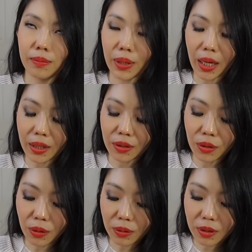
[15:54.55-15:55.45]
black and
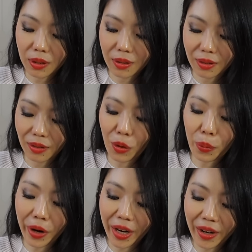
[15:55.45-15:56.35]
gold, no
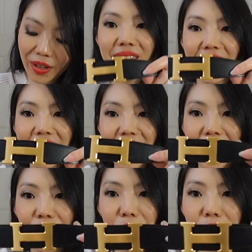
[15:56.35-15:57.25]
brainer. That's
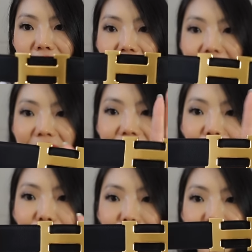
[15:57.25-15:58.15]
how black and
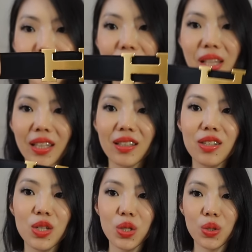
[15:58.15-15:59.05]
gold looks like.
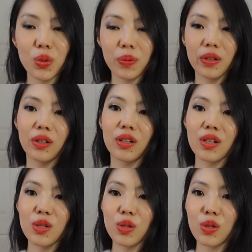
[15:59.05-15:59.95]
Super,
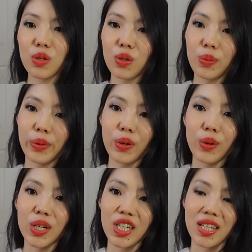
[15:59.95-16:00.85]
super
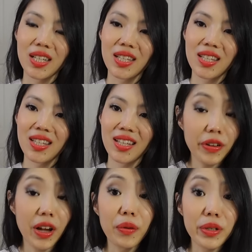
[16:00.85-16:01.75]
gorgeous.
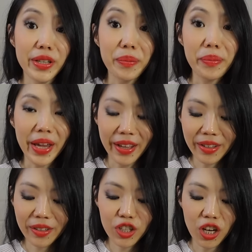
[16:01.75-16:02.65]
I was a
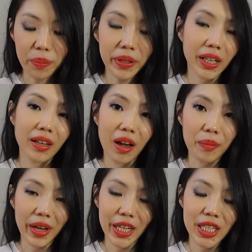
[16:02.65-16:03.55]
male shopping at
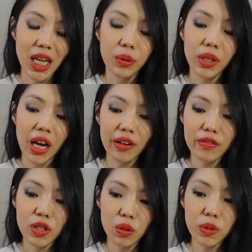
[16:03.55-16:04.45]
Hermes, I would have
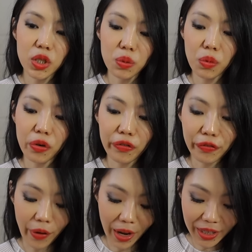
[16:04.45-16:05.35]
so much more
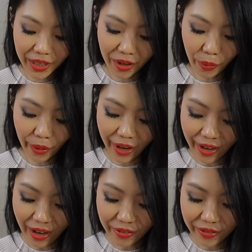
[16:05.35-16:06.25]
fun in a
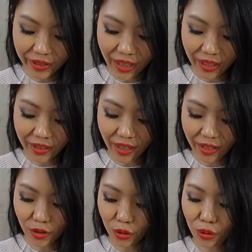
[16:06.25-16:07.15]
way. I feel like they
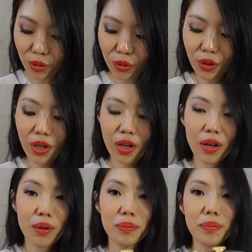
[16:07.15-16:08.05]
do
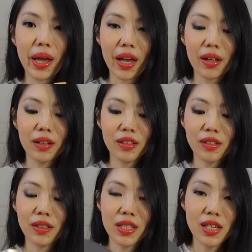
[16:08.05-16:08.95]

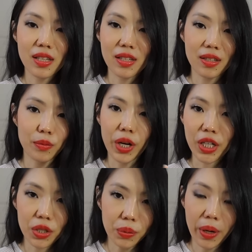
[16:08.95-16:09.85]
male
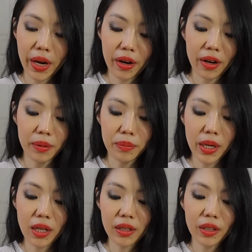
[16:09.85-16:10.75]
ready to wear and
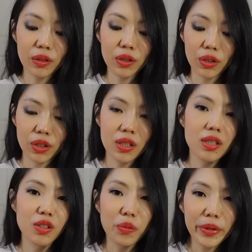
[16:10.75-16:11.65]
male leather goods
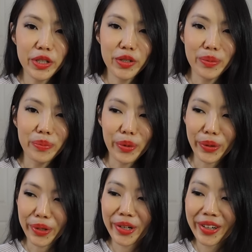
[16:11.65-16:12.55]
so much
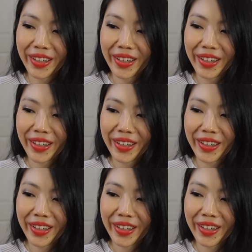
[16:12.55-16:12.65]
more